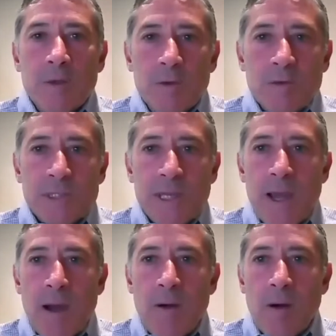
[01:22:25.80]
used
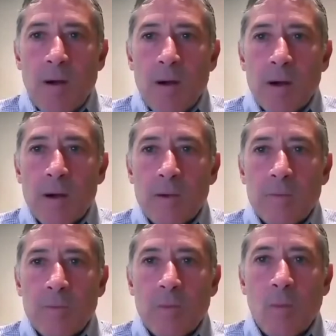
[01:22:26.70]
now
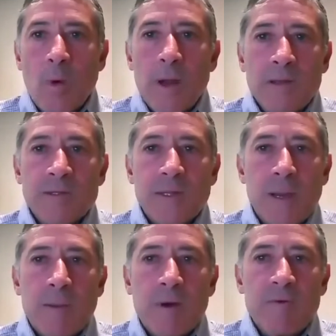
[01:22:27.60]
are, one is the
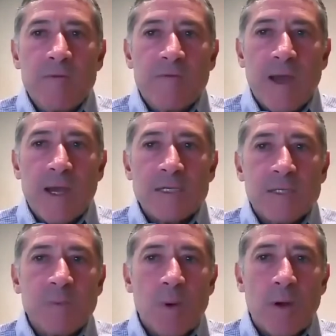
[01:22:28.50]
number of
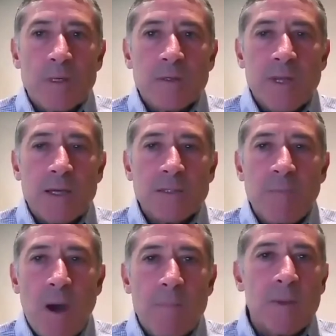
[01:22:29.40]
infections per
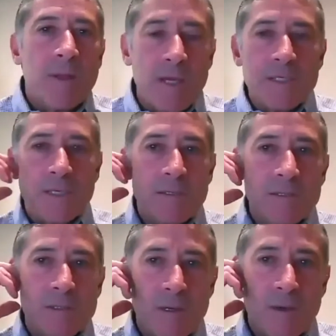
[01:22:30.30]
100,000
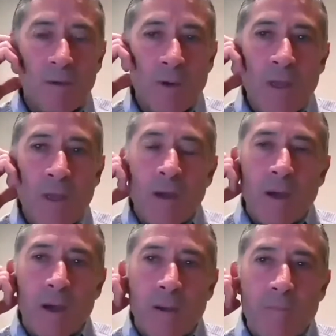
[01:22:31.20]
population. So
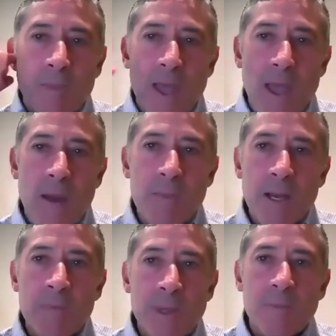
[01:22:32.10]
how
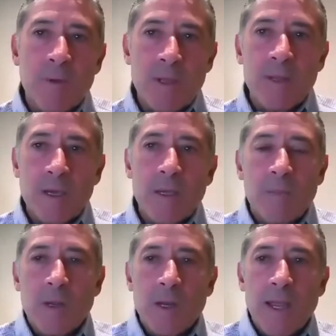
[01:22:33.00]
many people in the
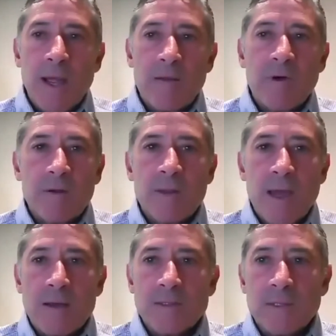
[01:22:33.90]
community out of
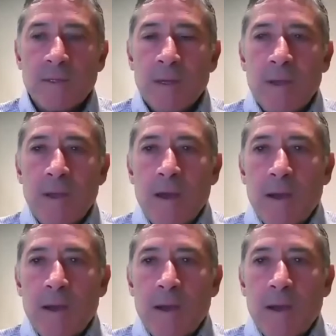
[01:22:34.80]
100,000